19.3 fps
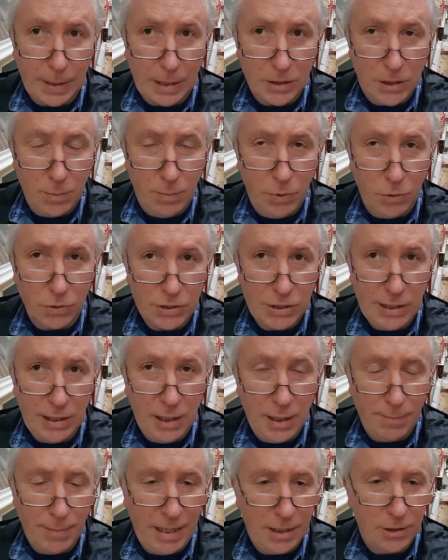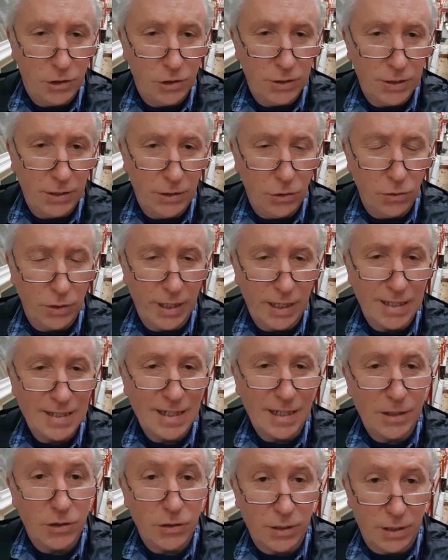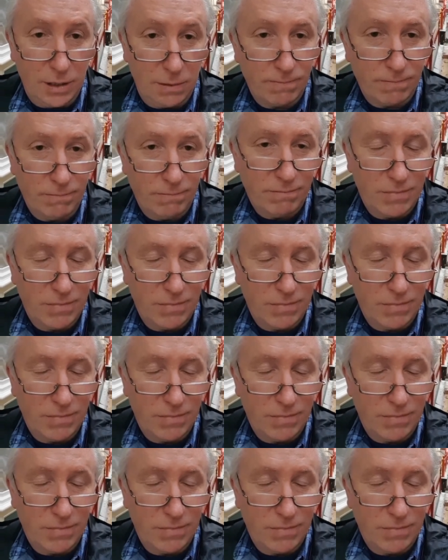support senior managers in the organisation to